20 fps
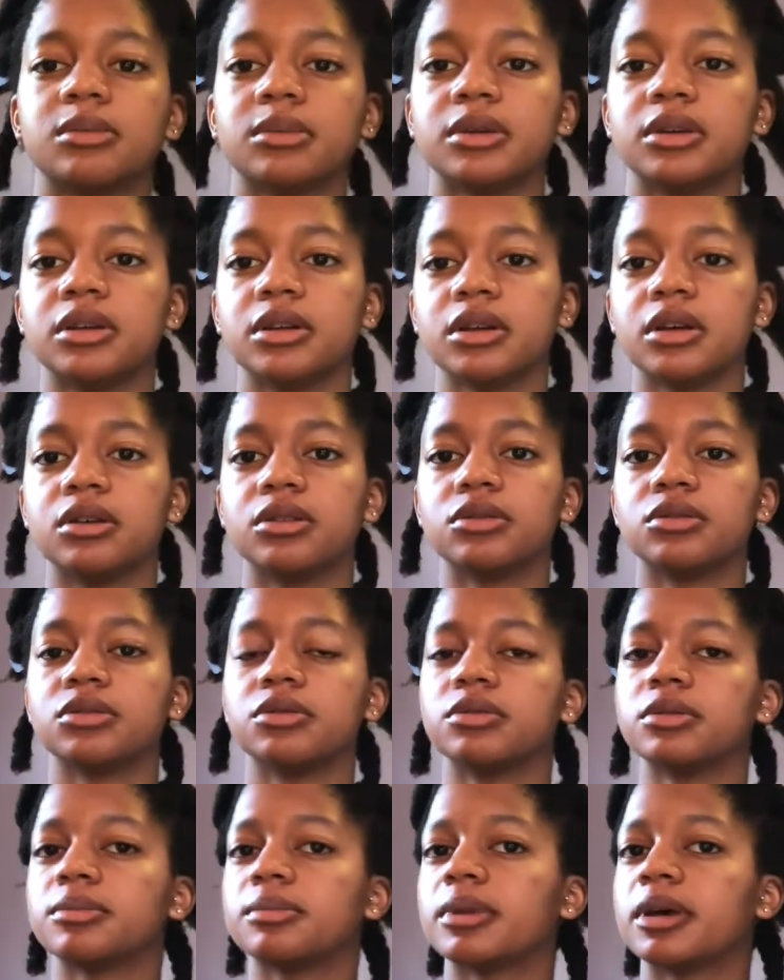I'm gonna go through
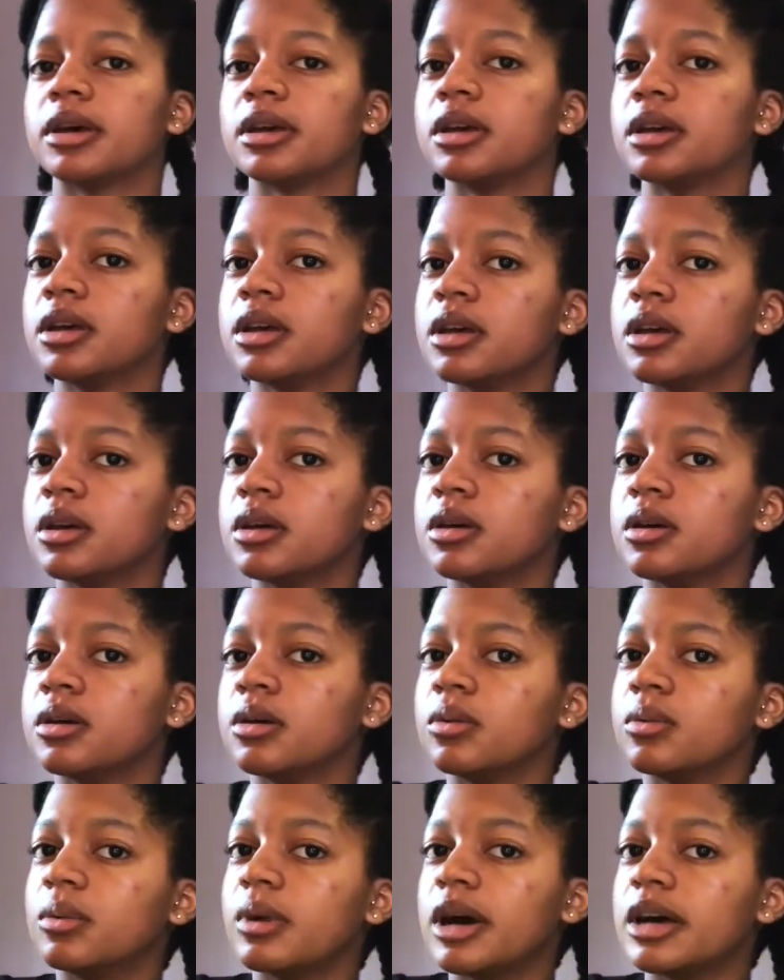with my
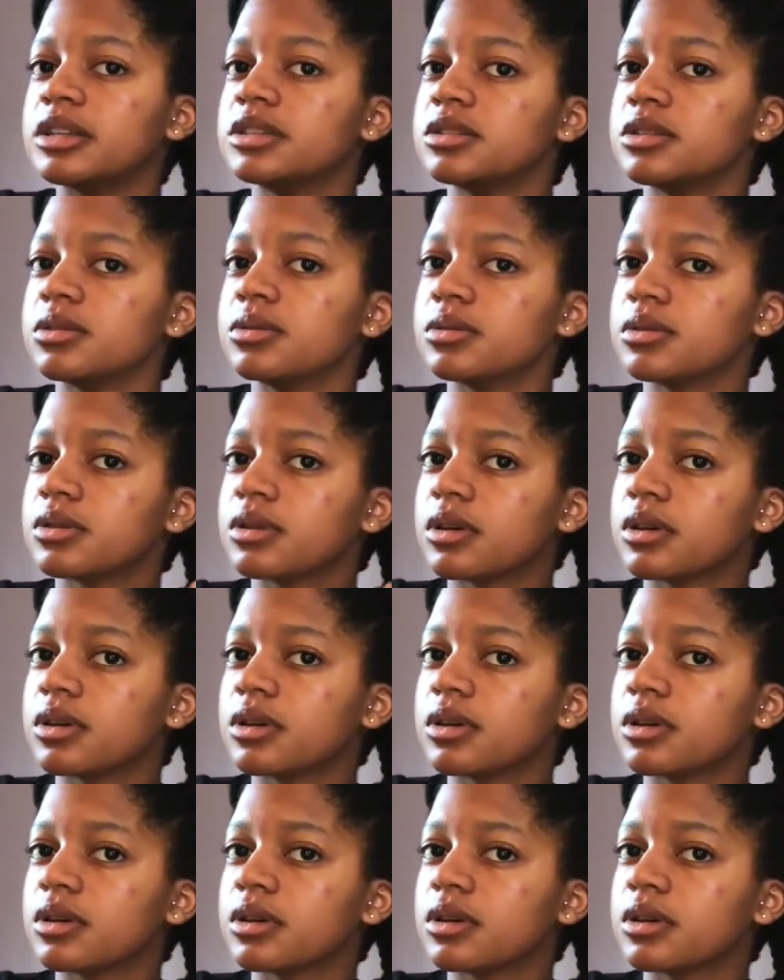wide tooth